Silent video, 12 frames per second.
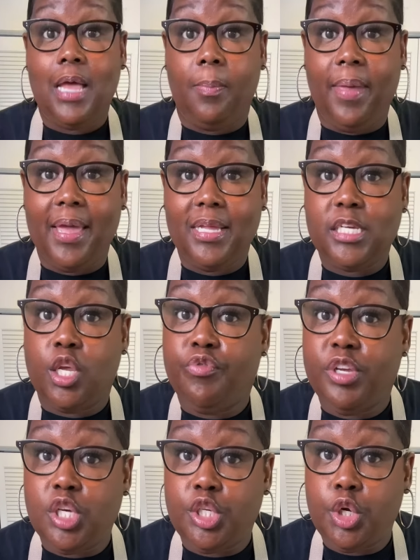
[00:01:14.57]
bake until you
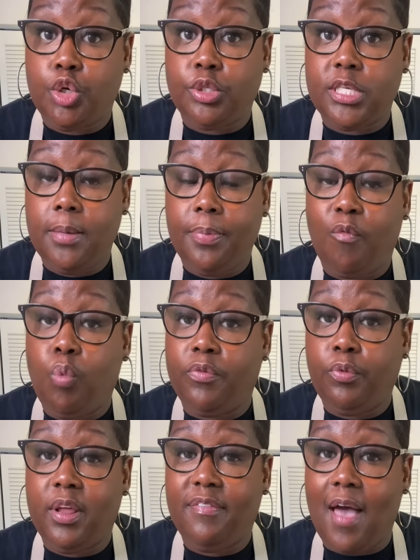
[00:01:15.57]
reach an internal temp of
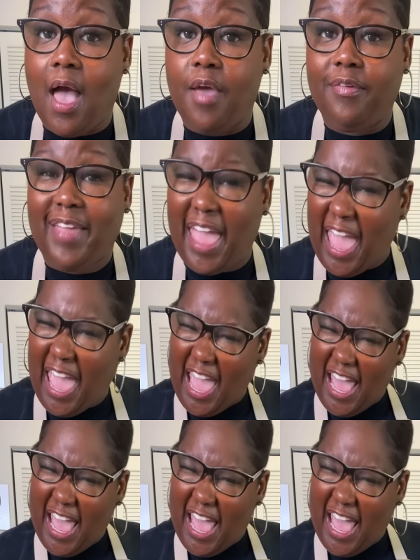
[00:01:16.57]
145. And